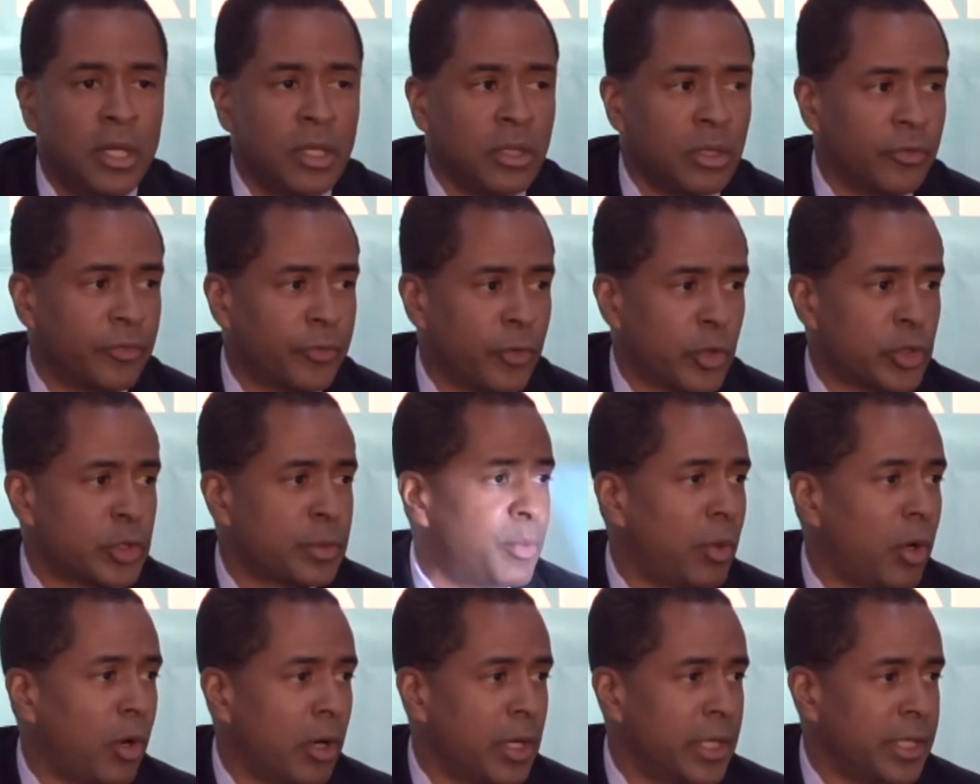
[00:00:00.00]
The first
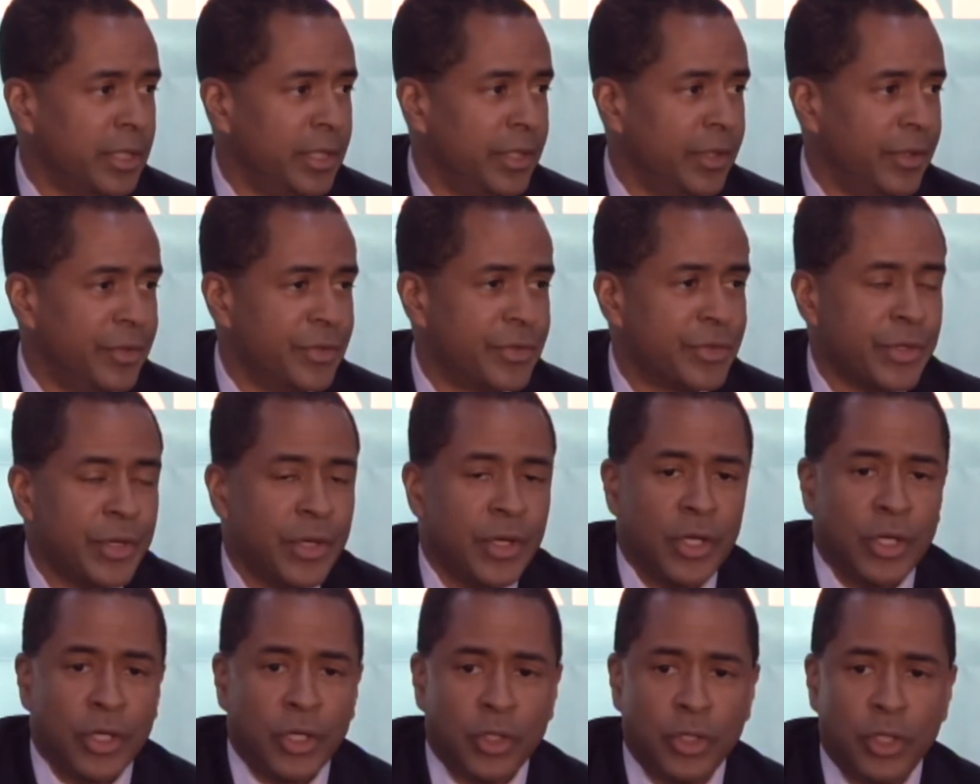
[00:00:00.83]
part is,
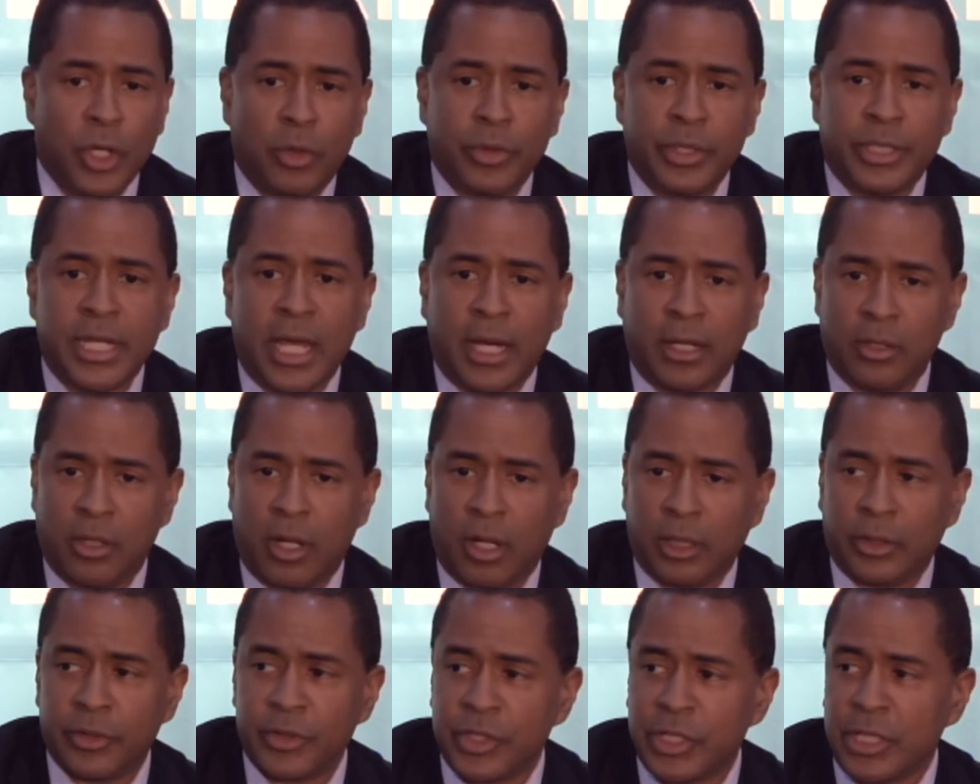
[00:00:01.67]
the
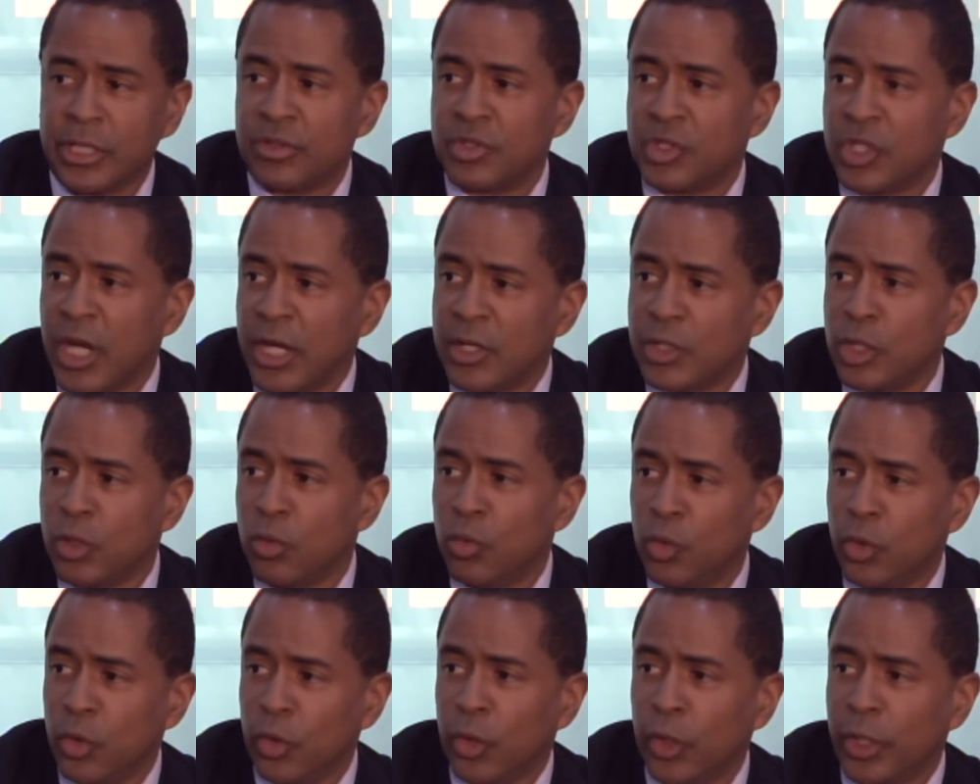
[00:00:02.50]
technology is changing
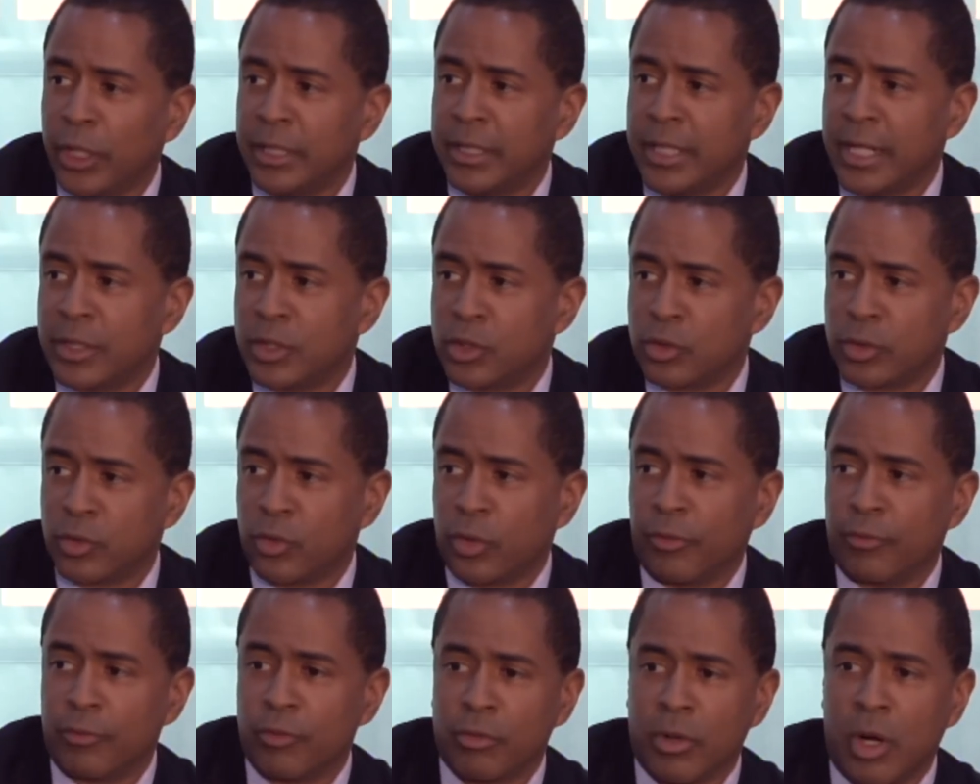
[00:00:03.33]
work, and that's
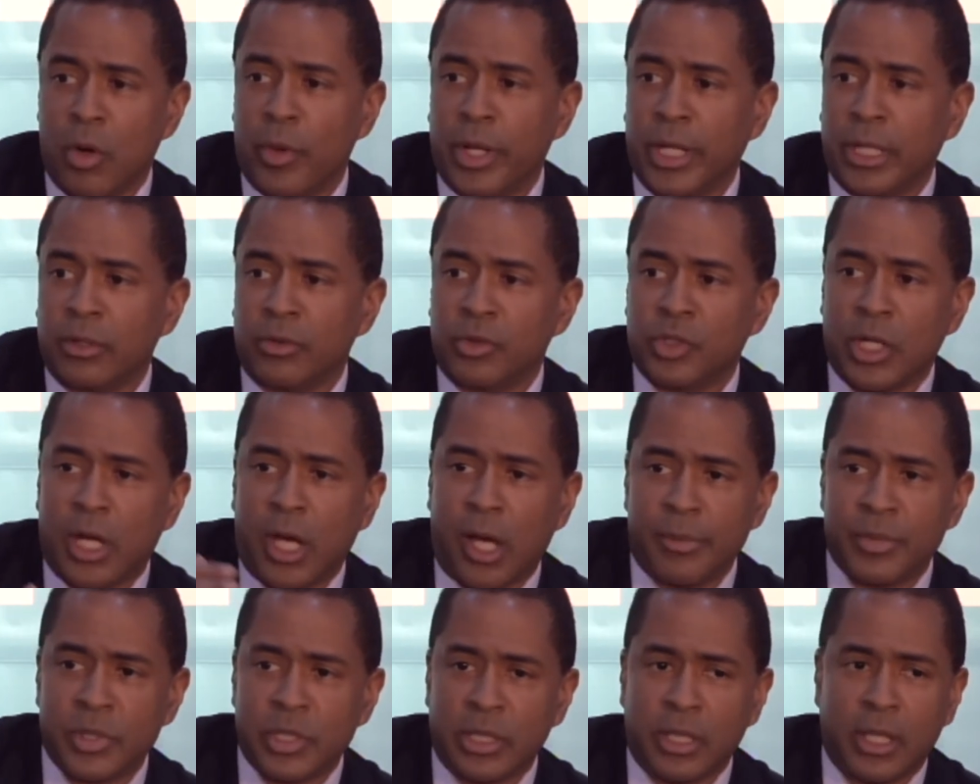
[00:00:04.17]
sort of growing
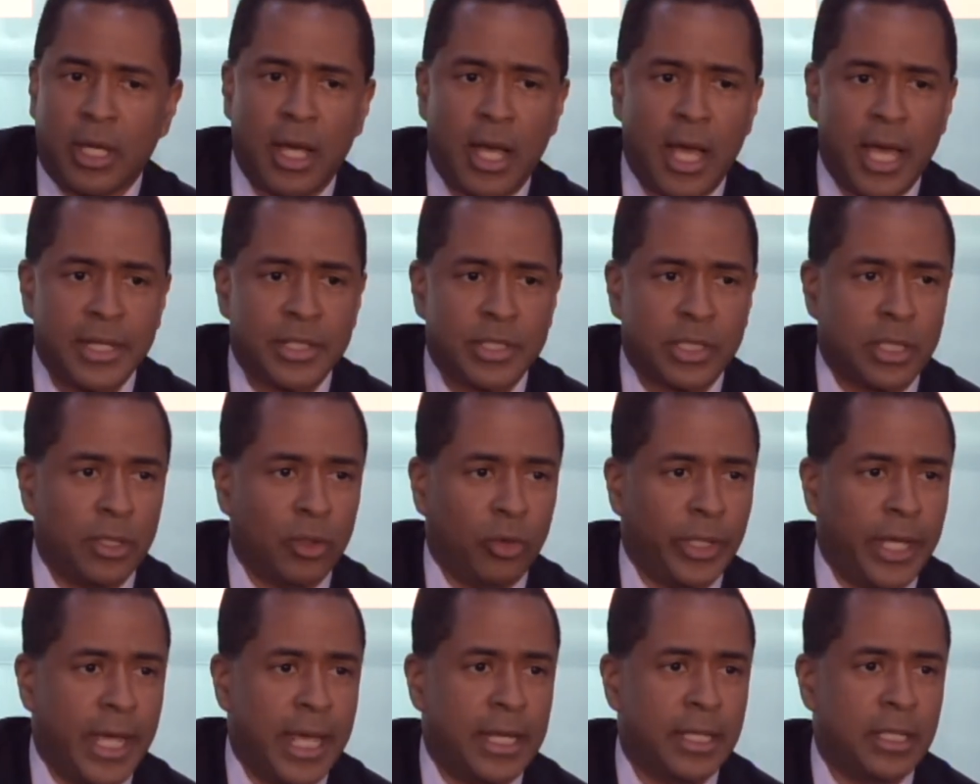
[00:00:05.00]
jobs at the
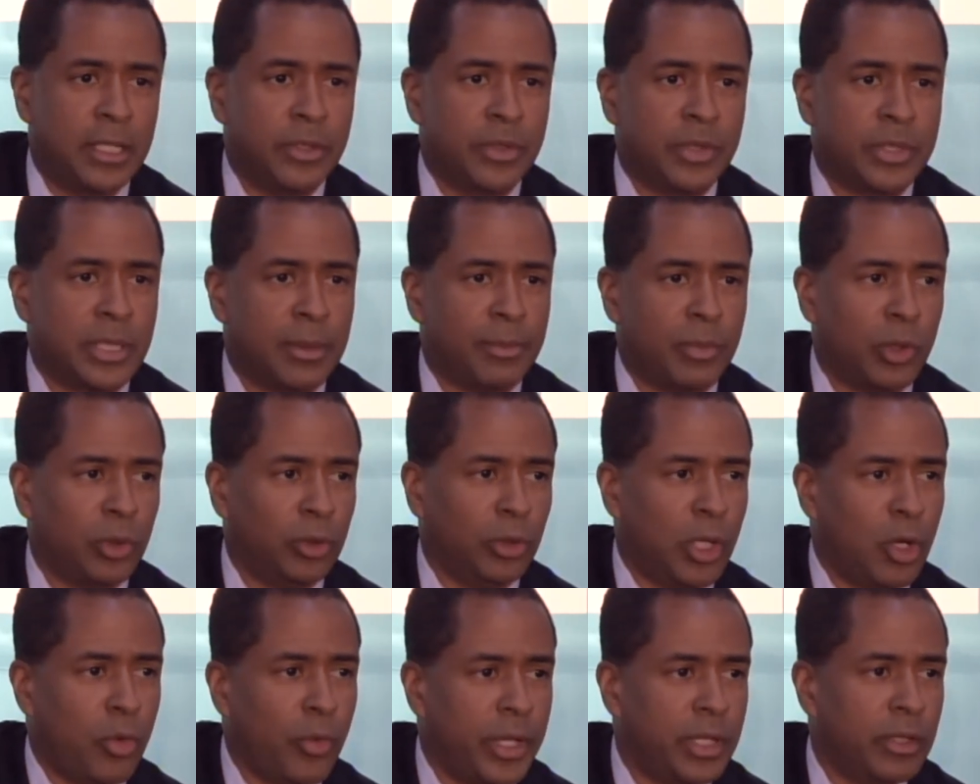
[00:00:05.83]
high-skilled end and some of the
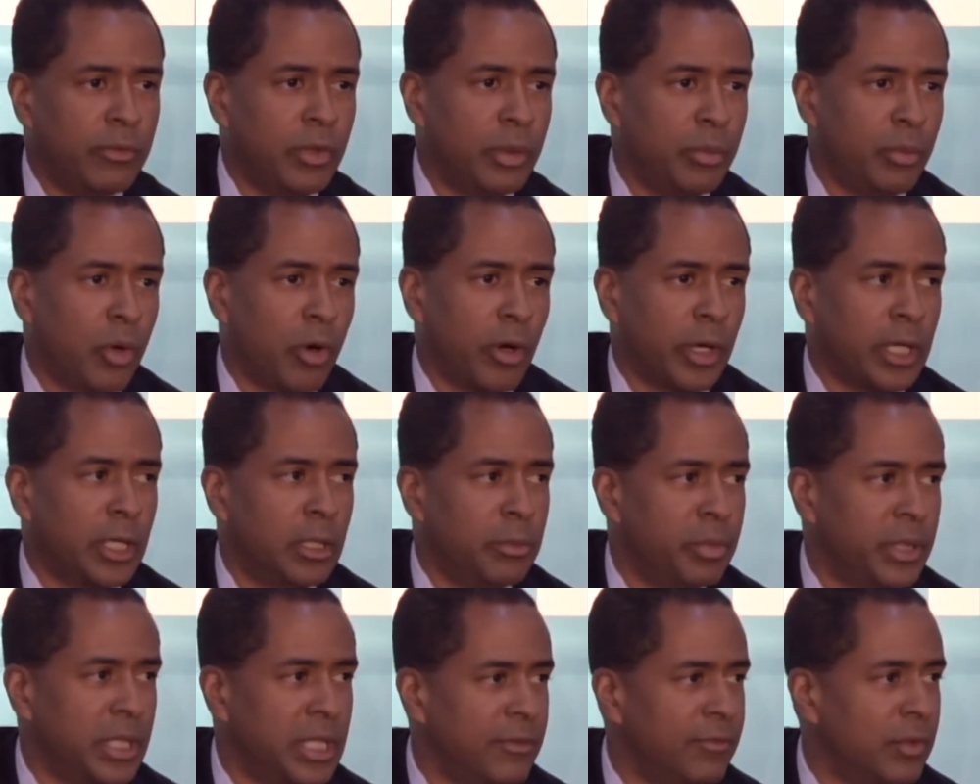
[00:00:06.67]
low end of the market,
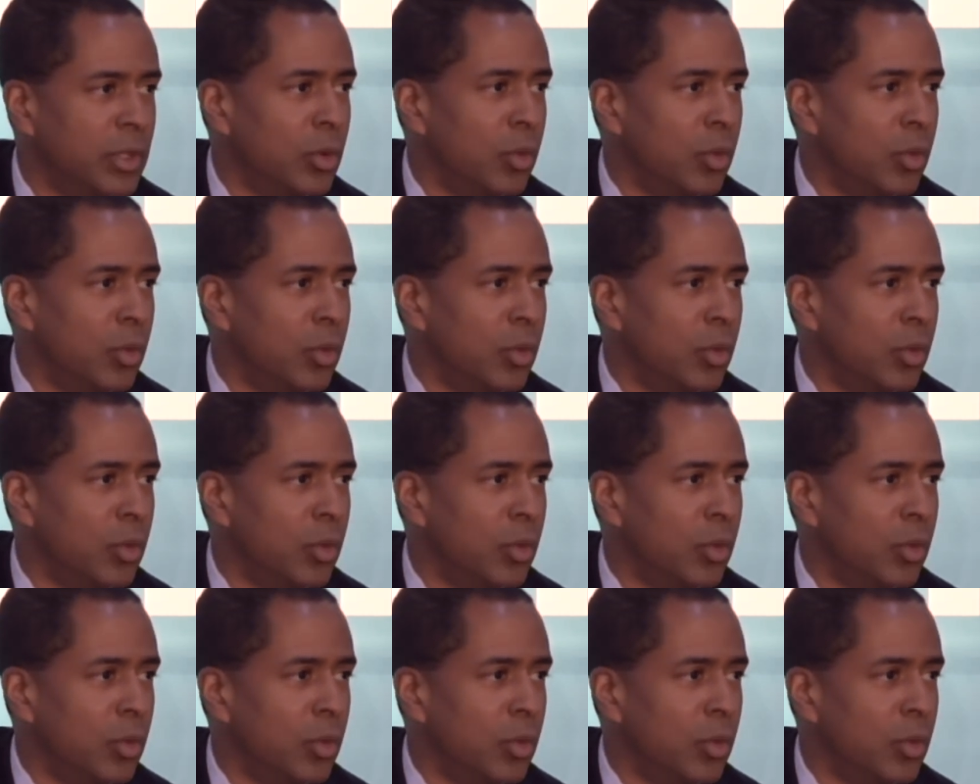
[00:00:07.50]
but even the